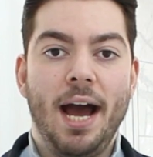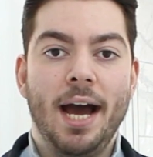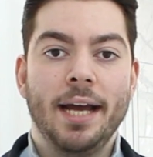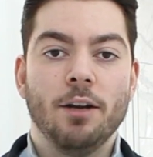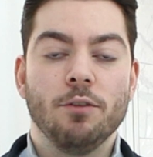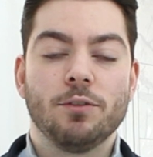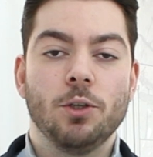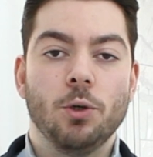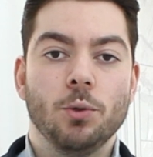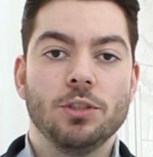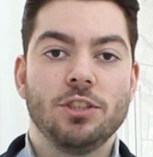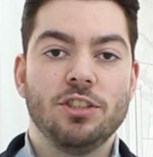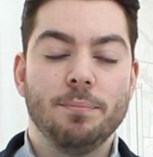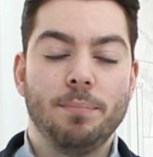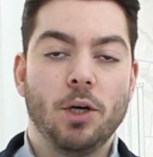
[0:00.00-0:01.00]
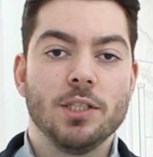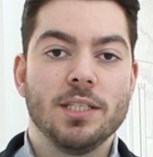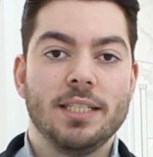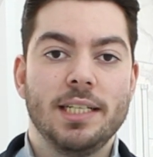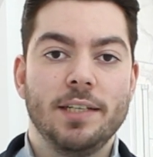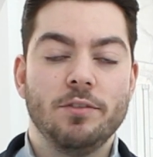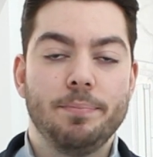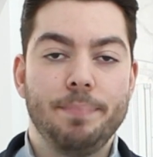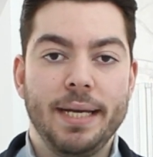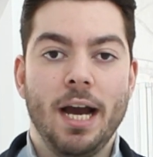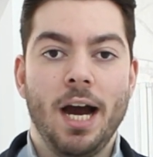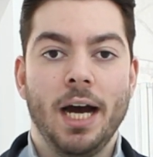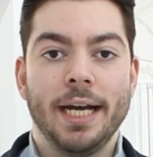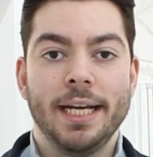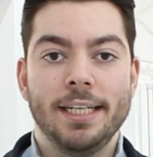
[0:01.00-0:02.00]
and of course the positives
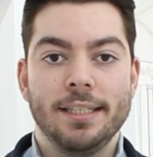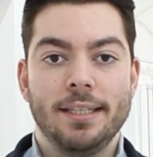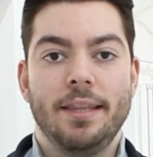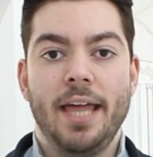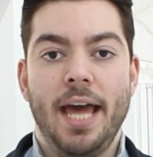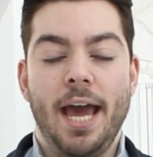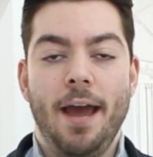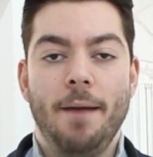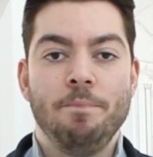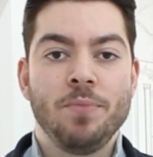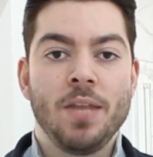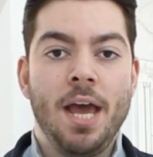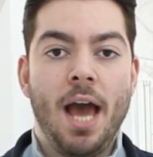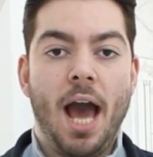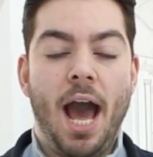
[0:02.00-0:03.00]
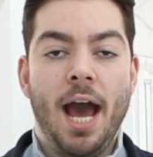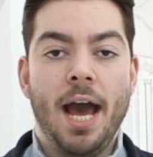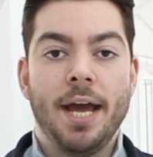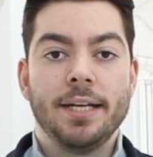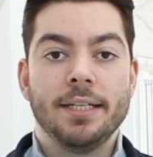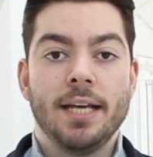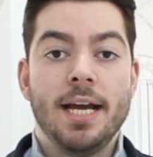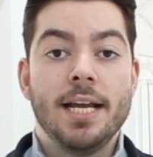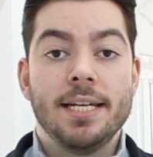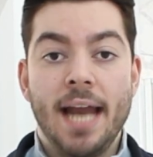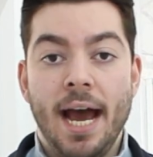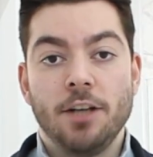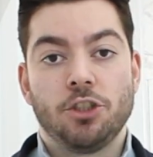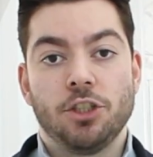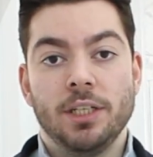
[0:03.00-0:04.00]
behind there. And
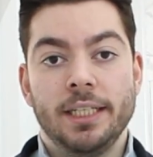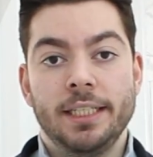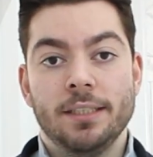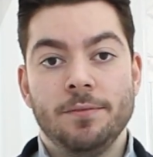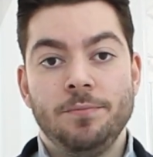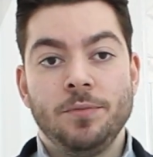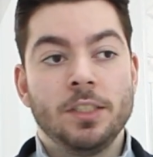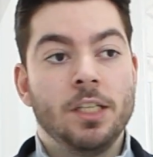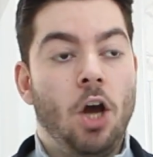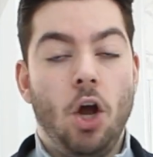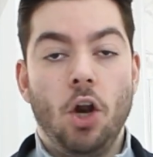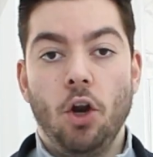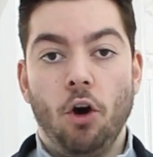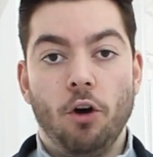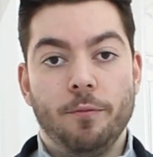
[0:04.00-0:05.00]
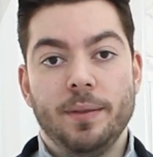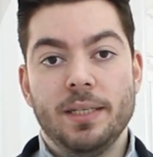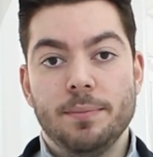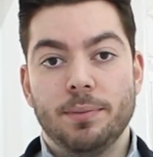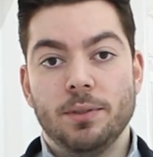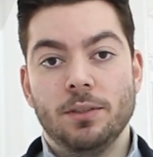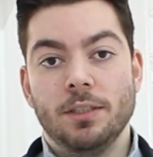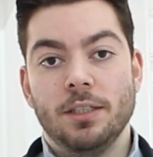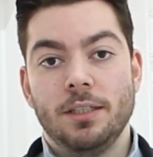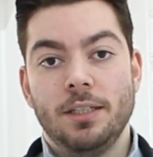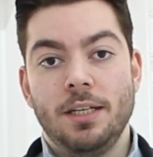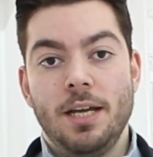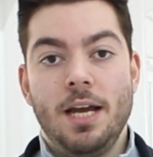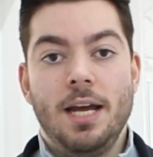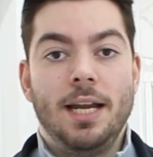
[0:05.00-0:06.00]
naturally, a lot of people
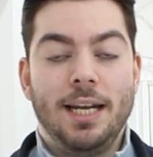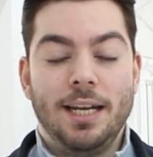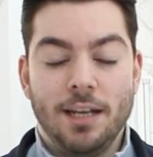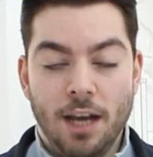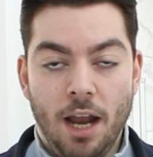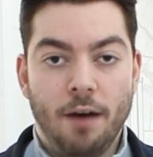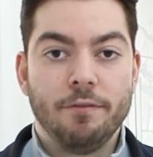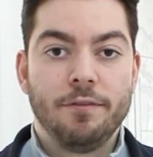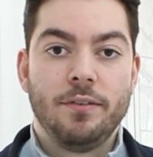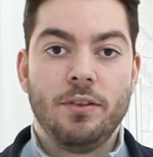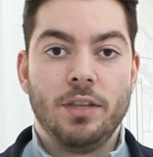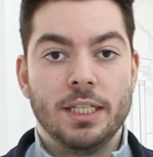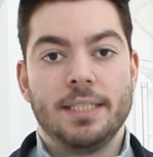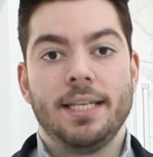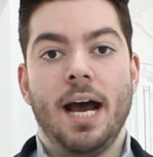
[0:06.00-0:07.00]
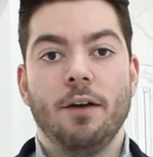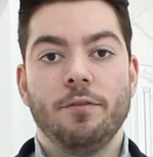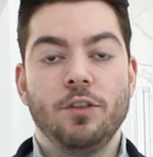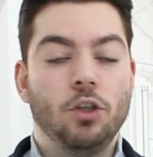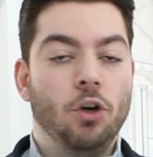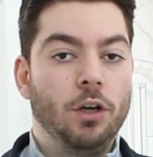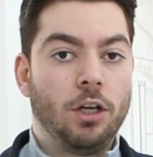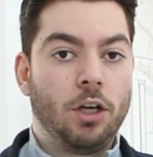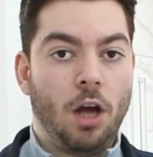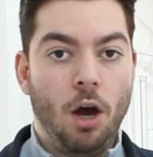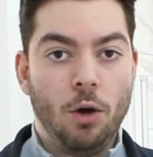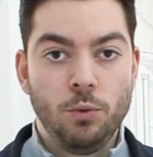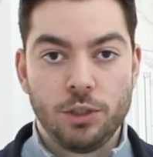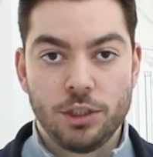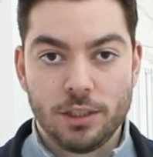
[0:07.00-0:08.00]
love the South. You've got the
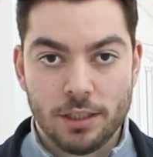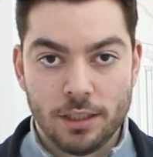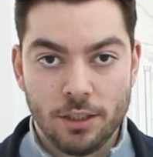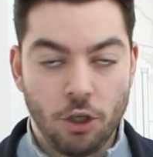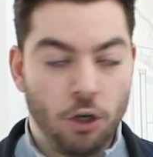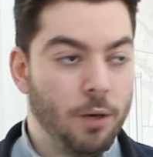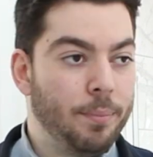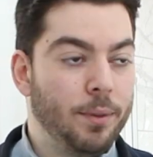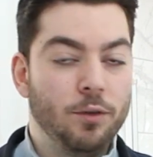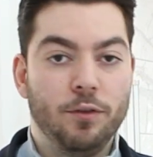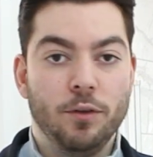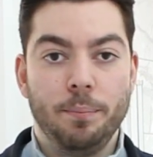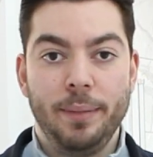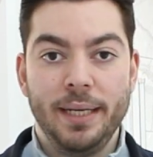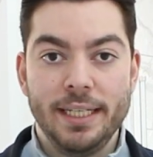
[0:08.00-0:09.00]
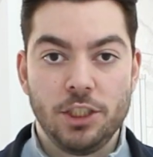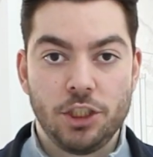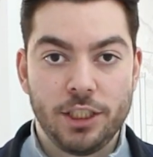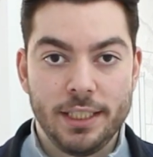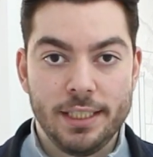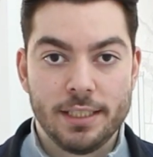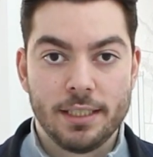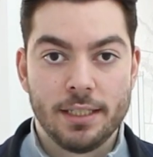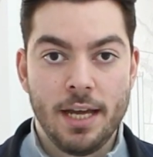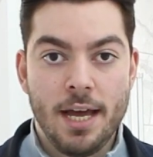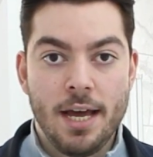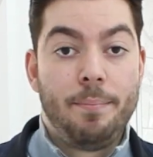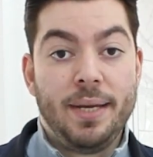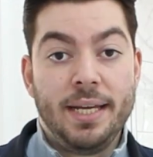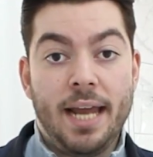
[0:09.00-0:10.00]
coast, you've got the beautiful beaches.
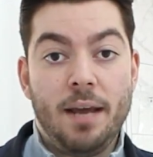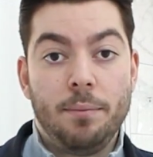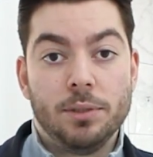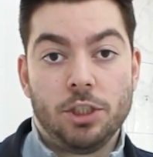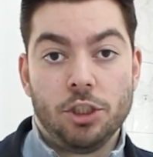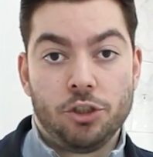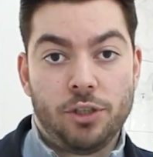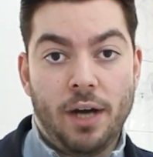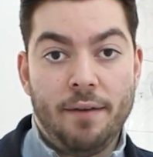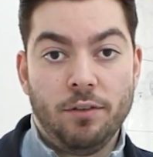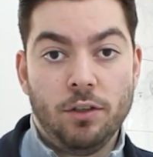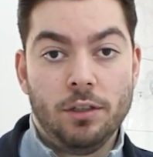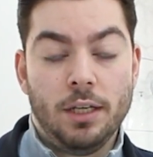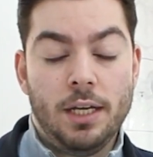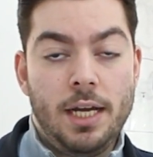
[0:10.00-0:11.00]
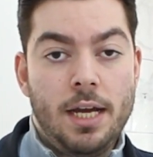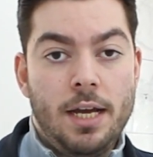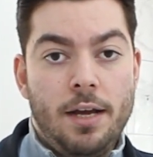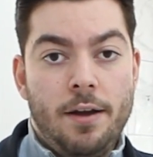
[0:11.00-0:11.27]
Being able to travel,